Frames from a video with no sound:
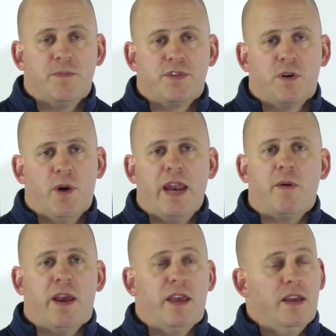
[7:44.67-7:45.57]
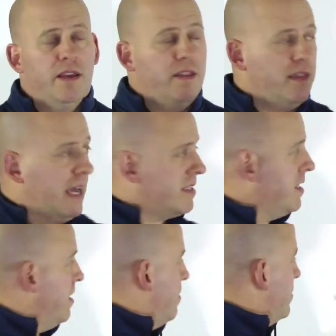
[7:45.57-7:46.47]
So anyway, that's
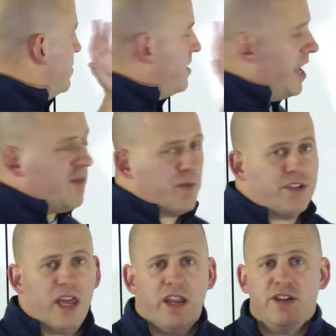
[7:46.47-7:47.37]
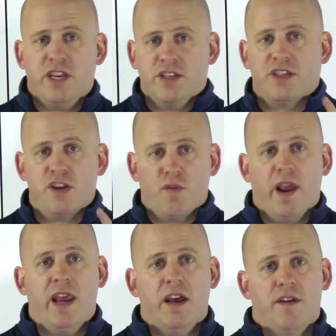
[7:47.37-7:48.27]
the deal. Save percentage is the
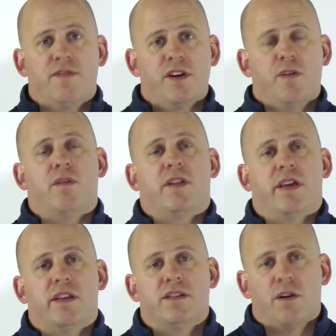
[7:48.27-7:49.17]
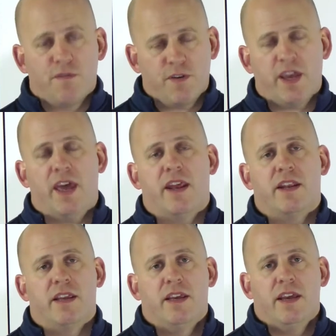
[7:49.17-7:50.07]
grade of the goalie. Don't forget
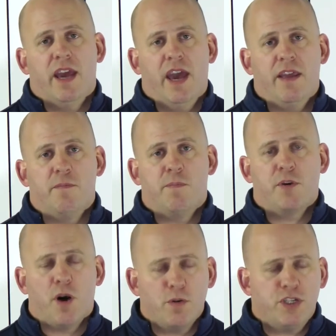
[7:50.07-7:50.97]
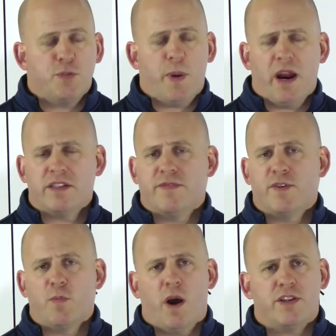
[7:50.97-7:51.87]
it. And coaches, parents, if
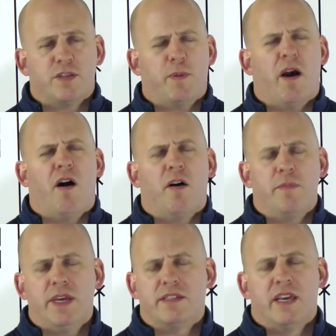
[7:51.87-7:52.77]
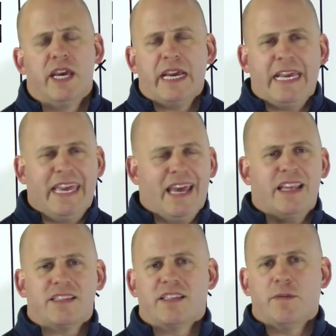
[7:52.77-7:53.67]
you're watching this, by all means,
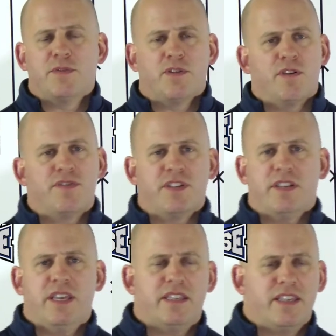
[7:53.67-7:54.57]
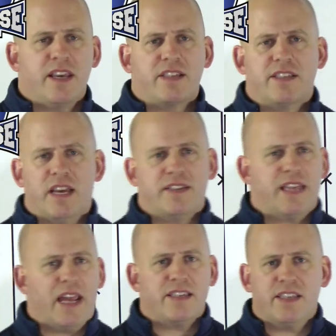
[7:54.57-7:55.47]
get some sort of statistics, a
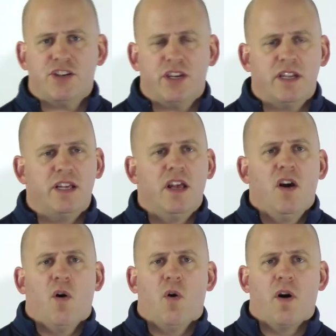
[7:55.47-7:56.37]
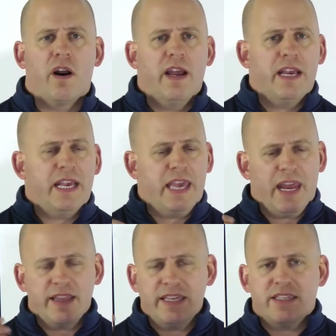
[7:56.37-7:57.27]
statistician, or
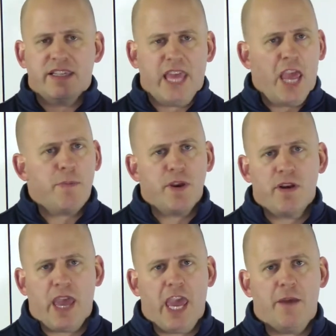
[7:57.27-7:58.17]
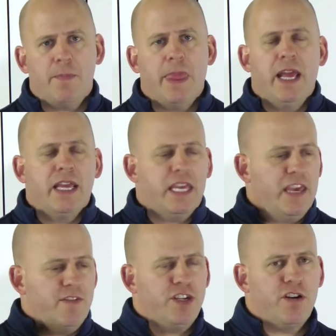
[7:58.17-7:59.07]
get at least a tape of your game,
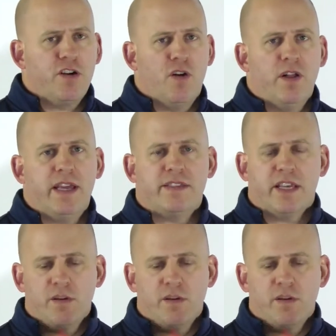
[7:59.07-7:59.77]
give it to your goalie and say,